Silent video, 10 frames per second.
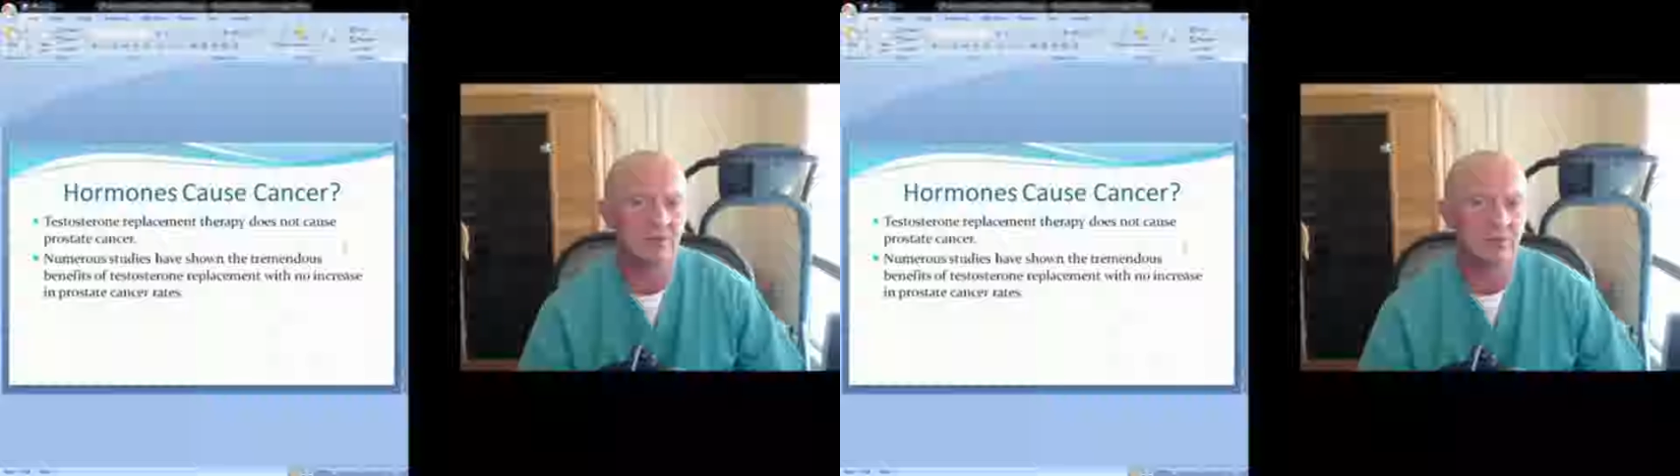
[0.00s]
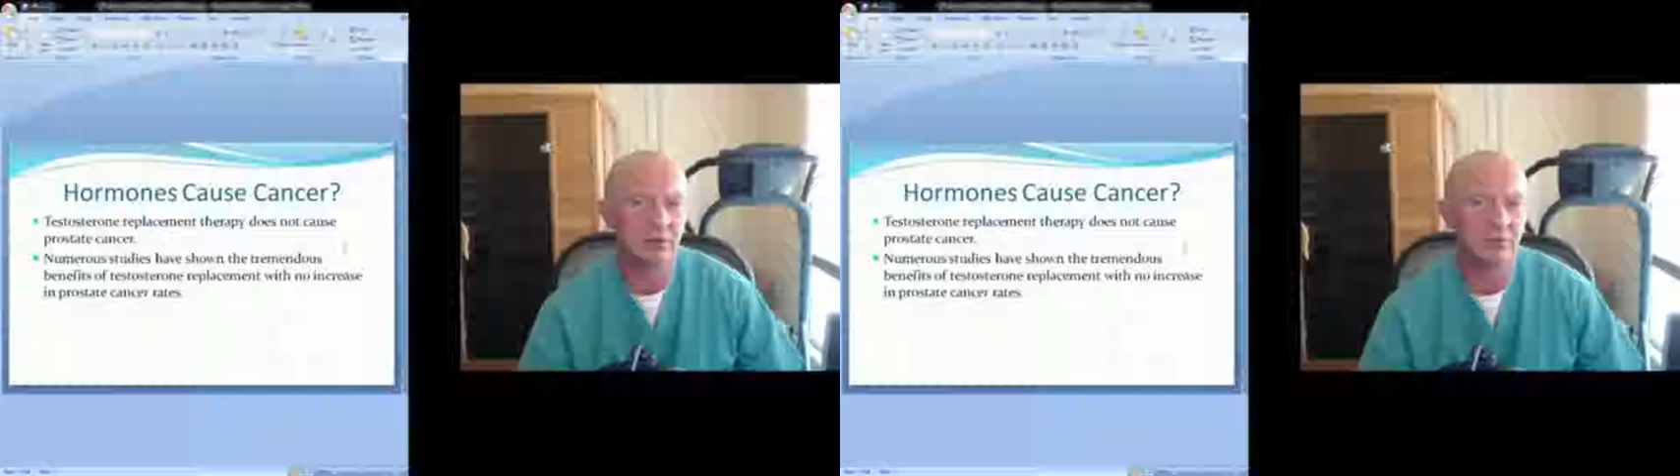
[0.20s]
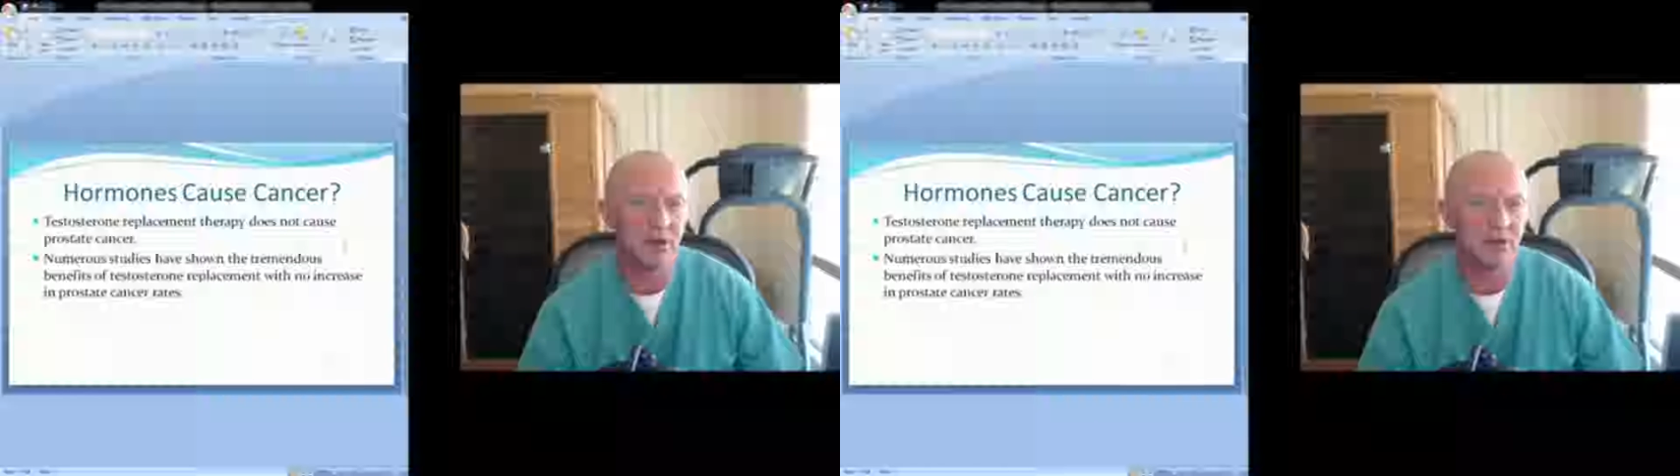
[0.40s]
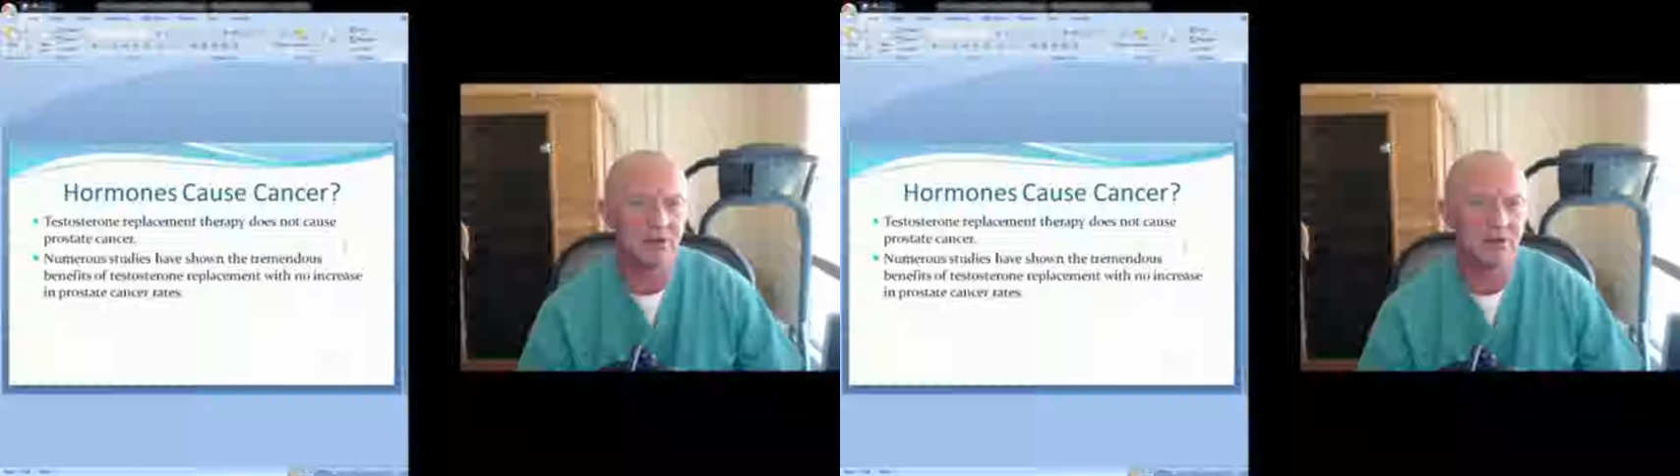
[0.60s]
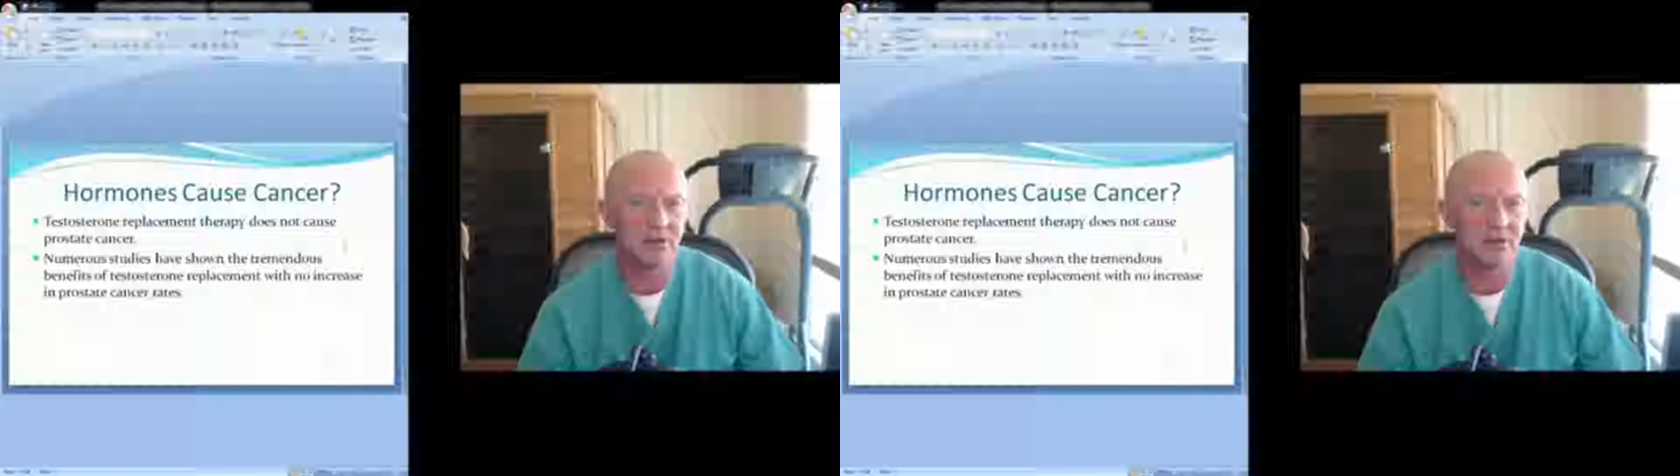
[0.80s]

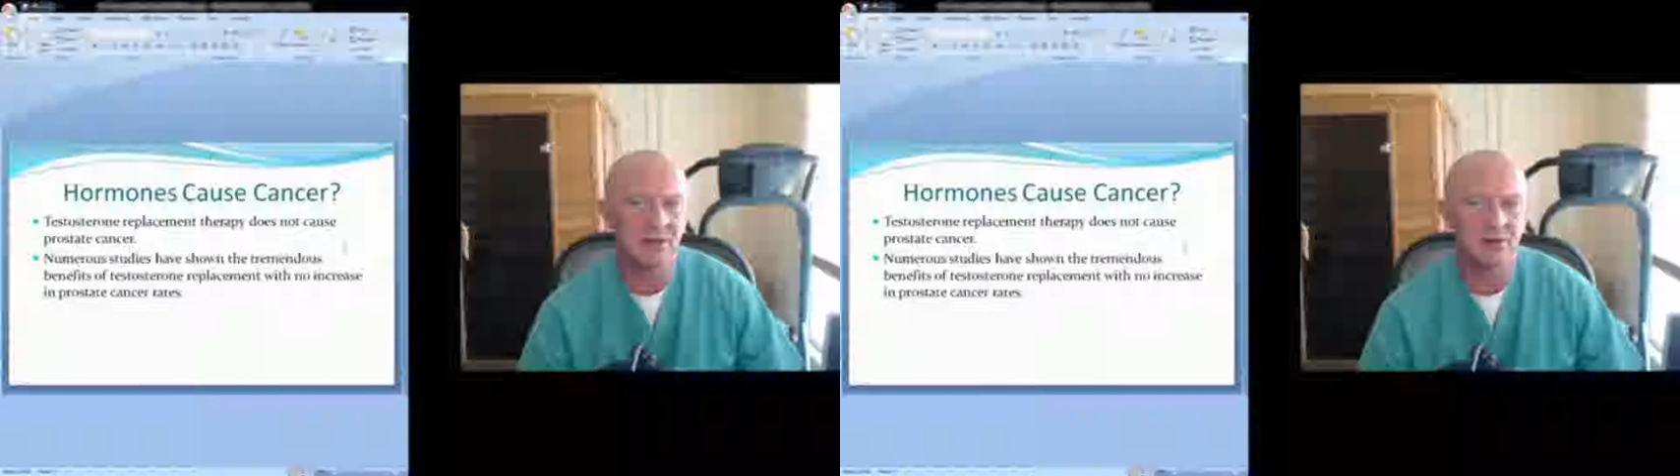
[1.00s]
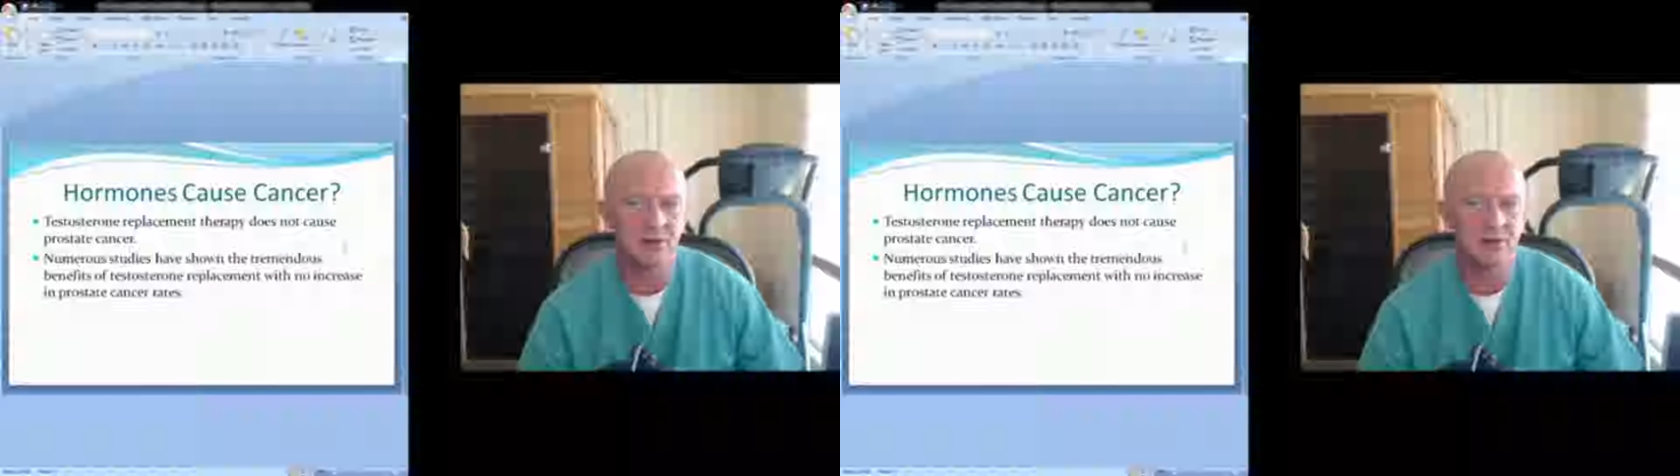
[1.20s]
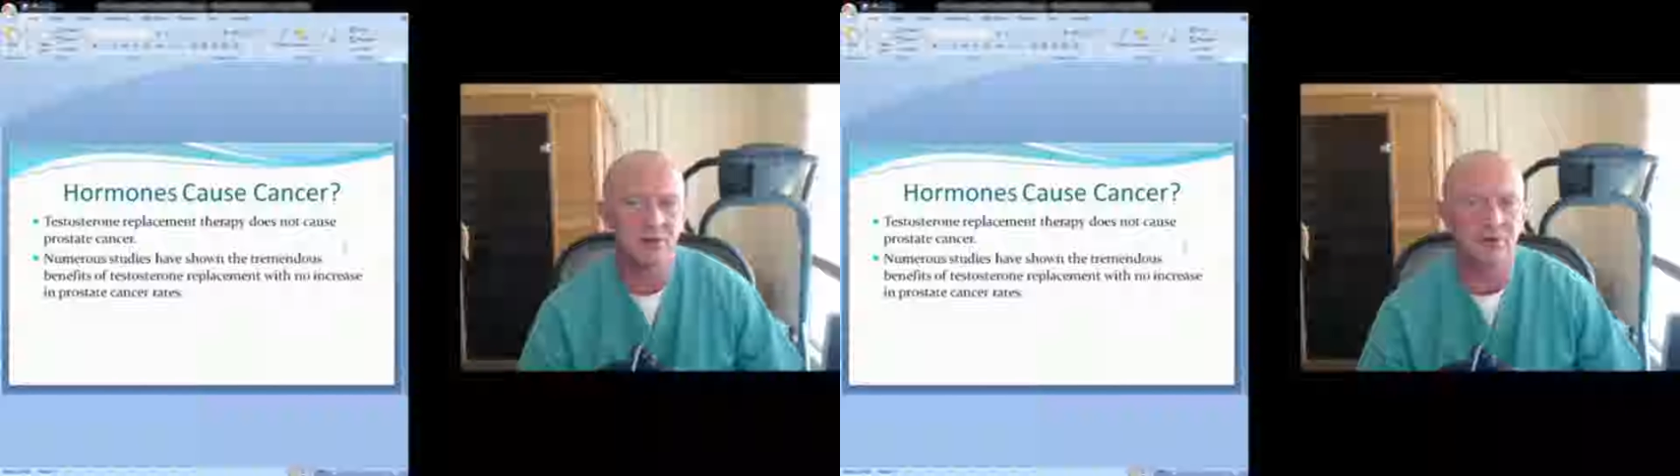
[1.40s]
proposed an increased